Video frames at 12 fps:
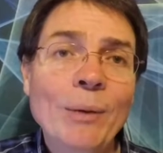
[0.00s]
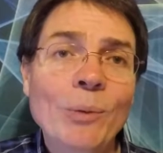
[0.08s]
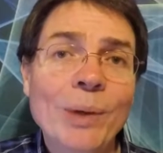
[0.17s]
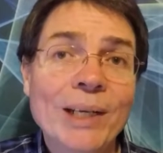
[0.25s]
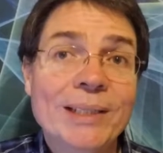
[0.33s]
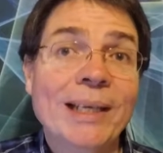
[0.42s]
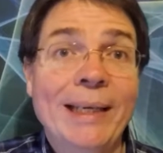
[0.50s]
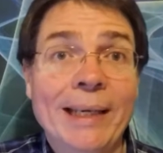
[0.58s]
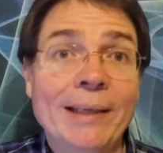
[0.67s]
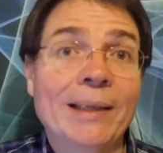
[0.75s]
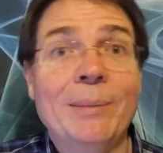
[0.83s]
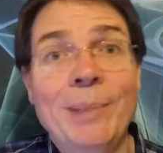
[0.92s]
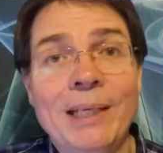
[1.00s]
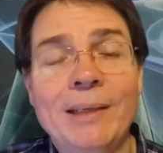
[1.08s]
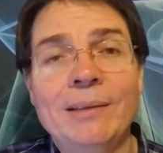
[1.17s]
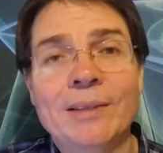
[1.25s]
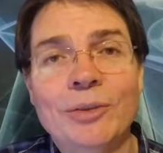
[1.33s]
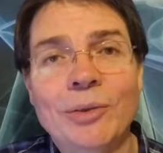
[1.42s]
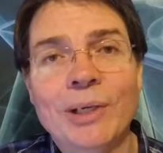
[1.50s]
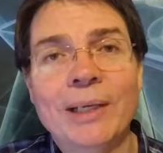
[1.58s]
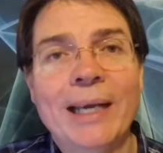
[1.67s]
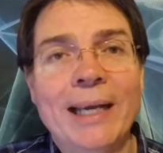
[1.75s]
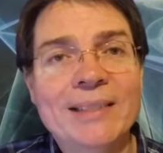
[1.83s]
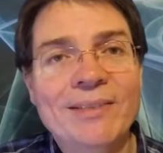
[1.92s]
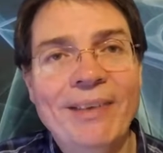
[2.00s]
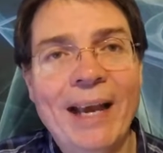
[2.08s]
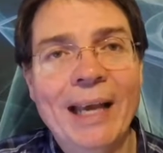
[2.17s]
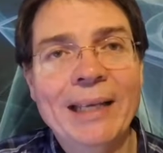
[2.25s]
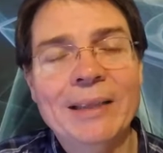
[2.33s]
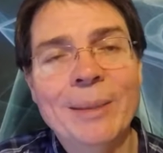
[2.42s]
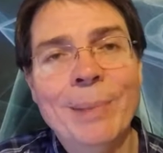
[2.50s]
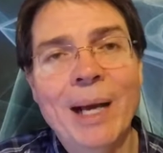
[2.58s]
which again could be stored as fat in the